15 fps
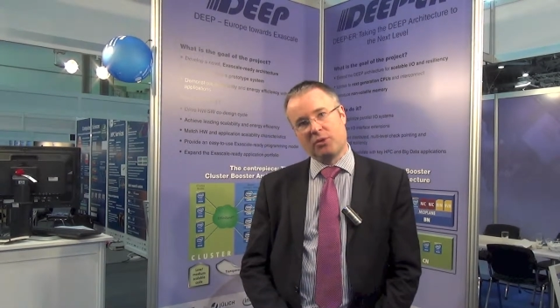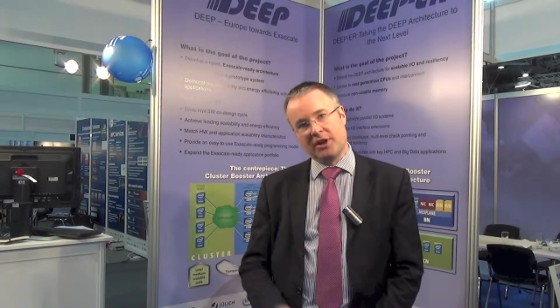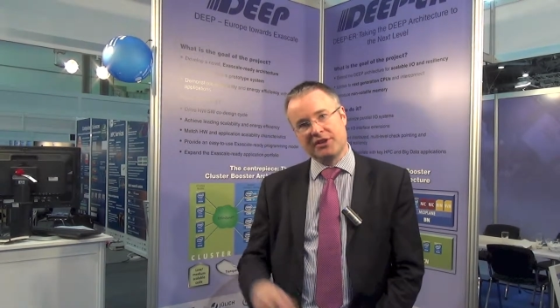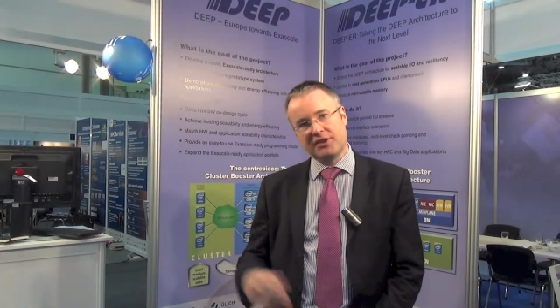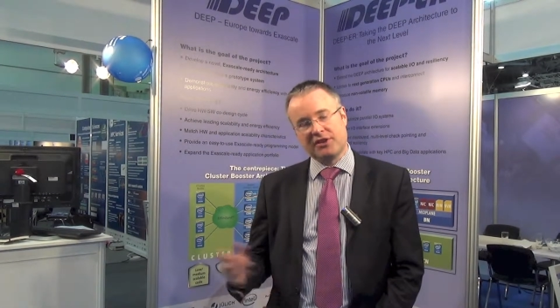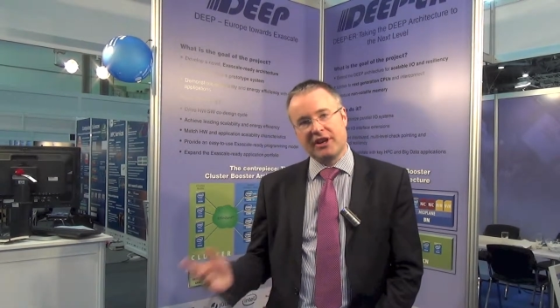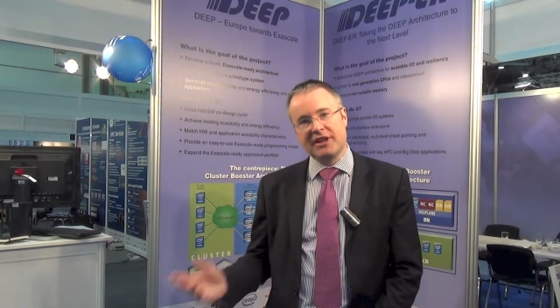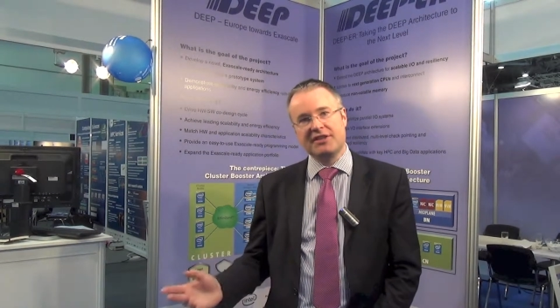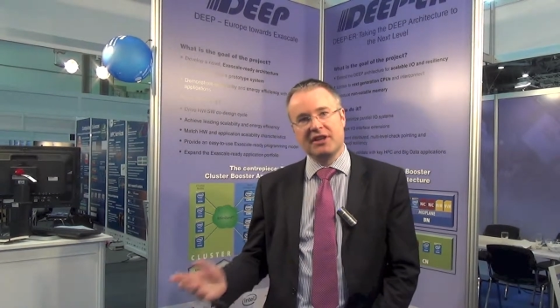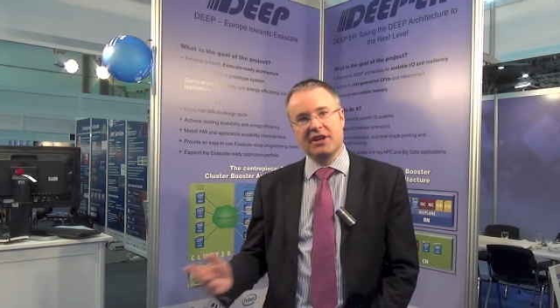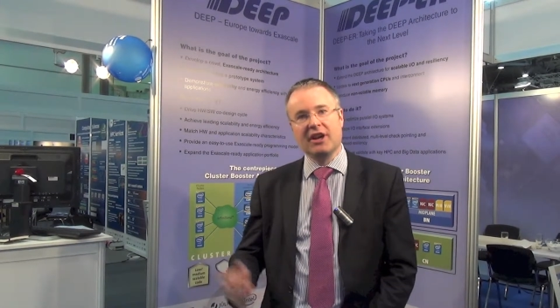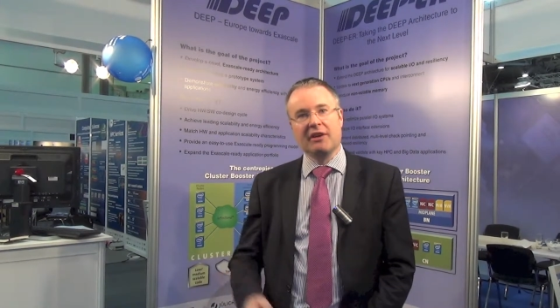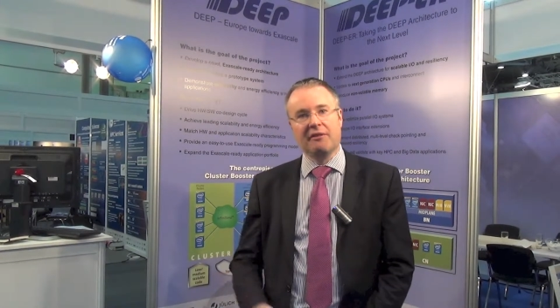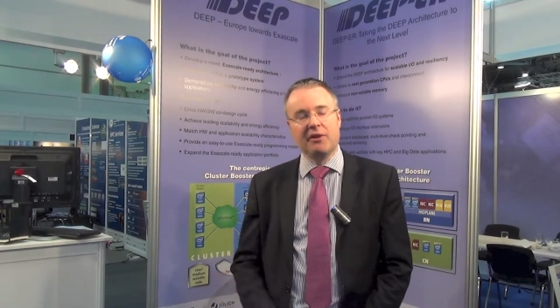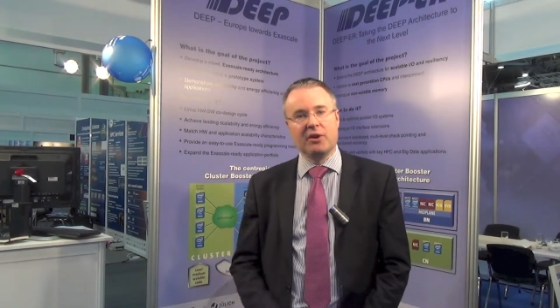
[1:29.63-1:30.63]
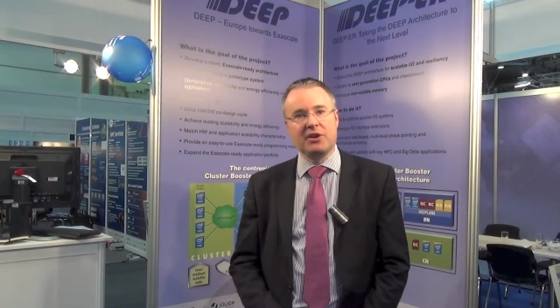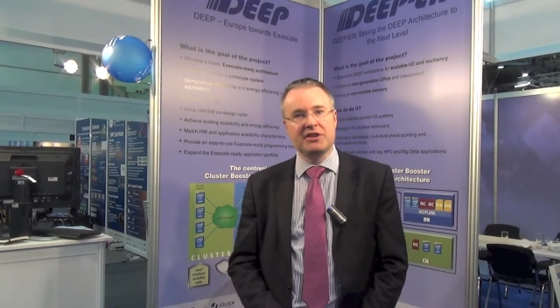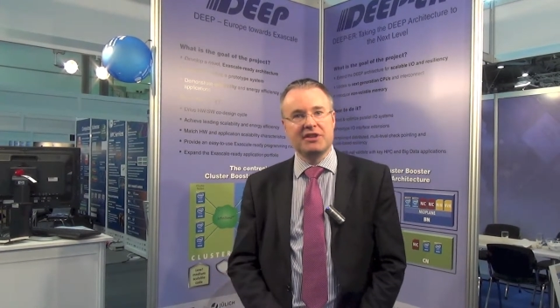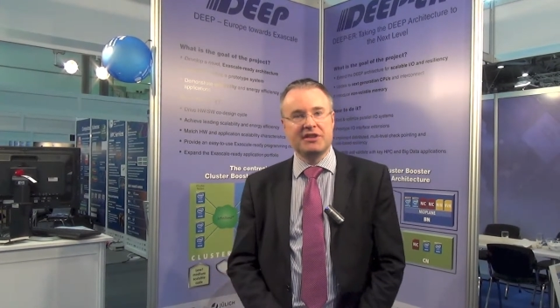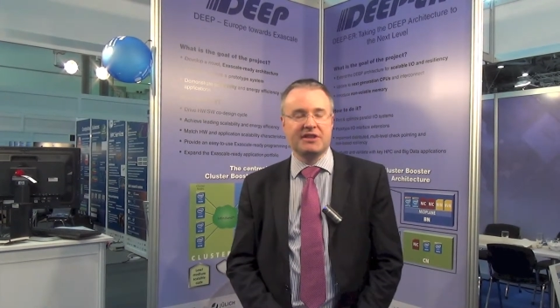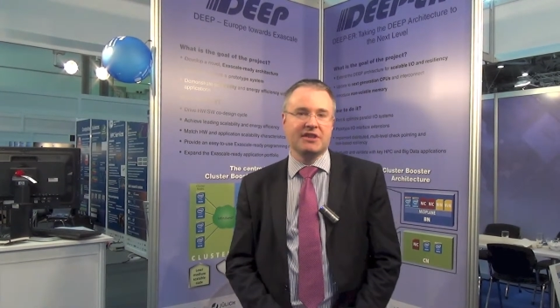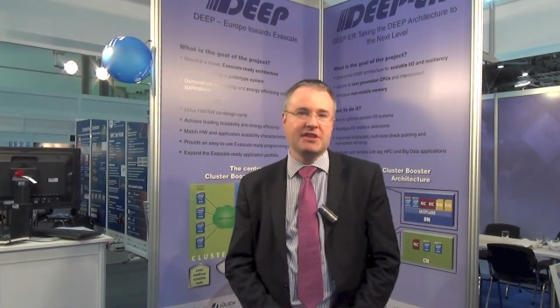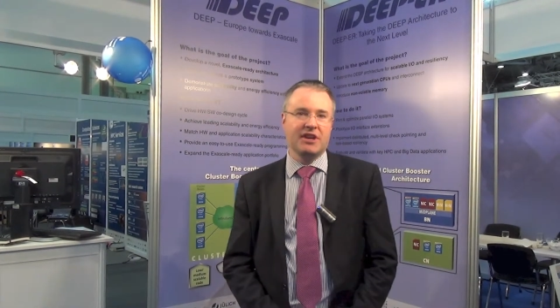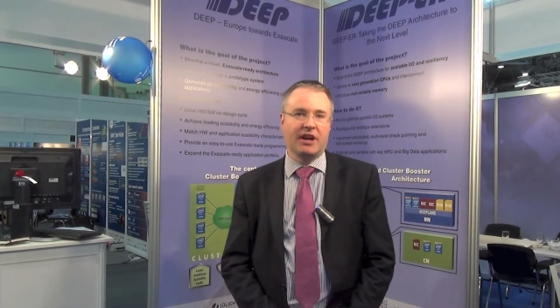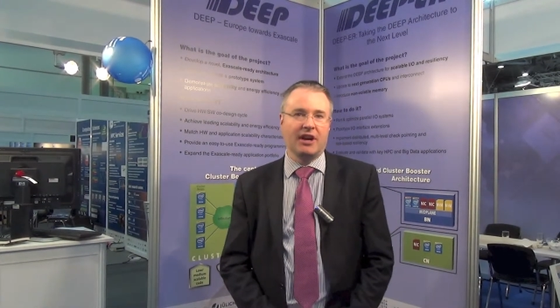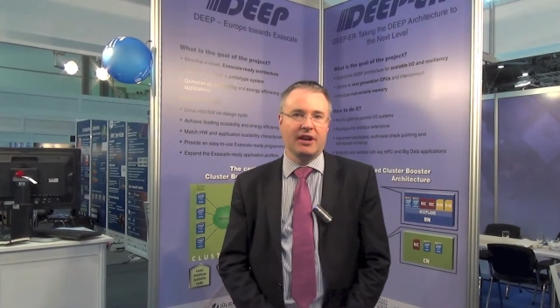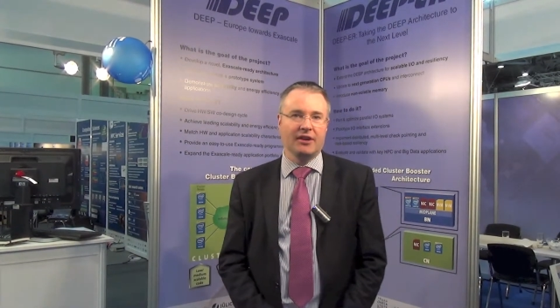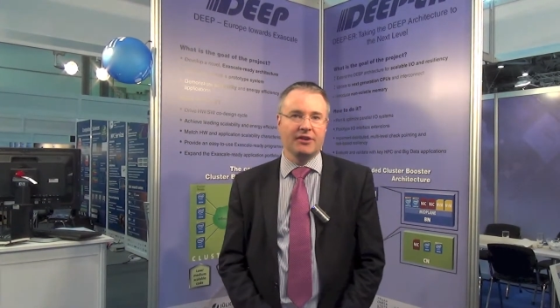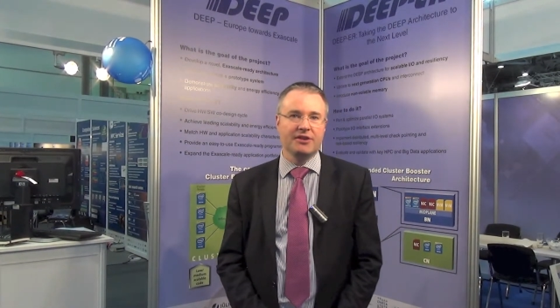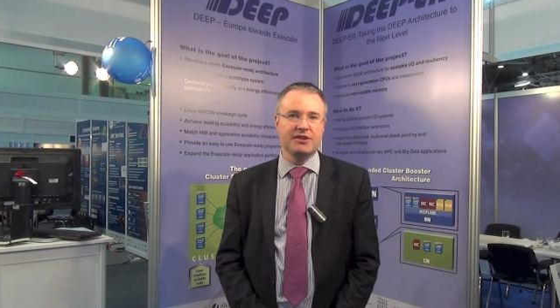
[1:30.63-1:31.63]
whereas Cresta focuses
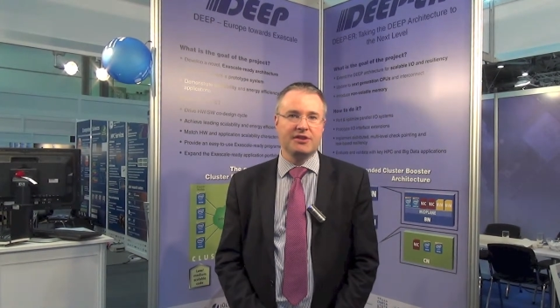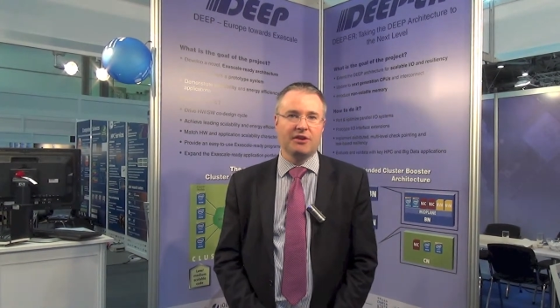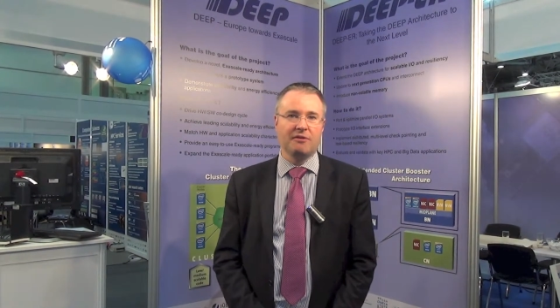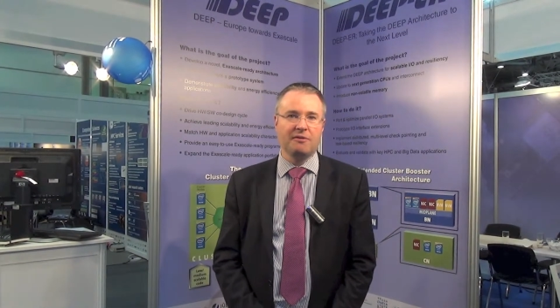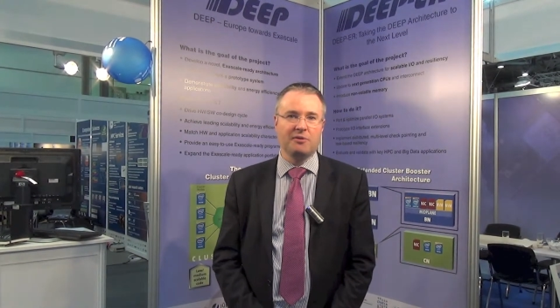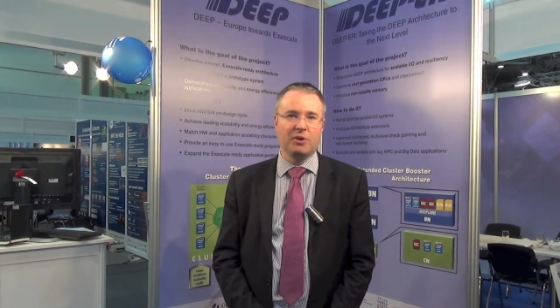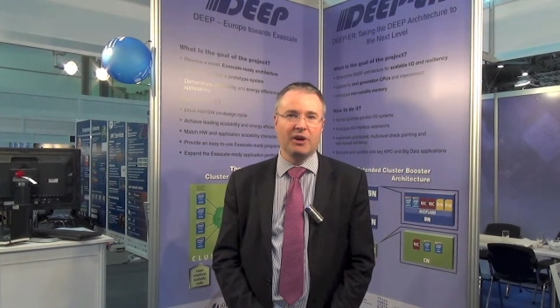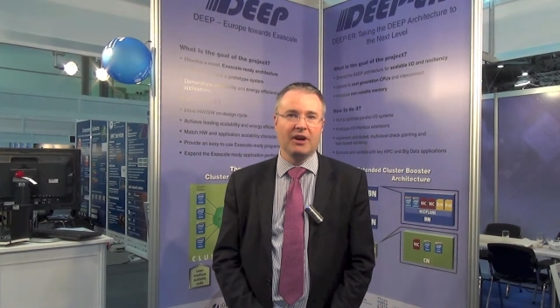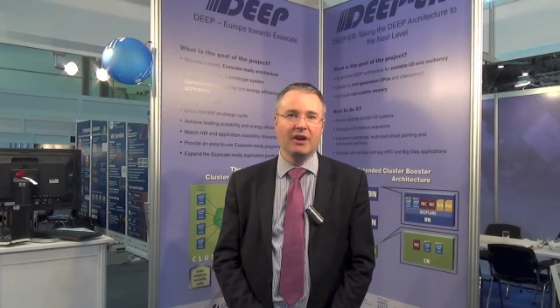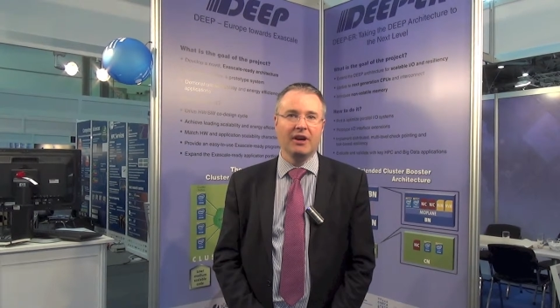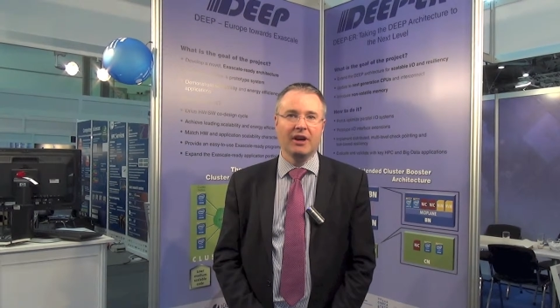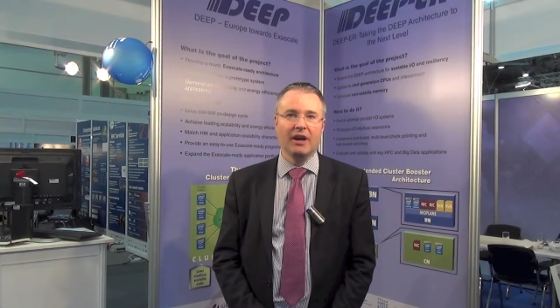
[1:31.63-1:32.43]
entirely on software.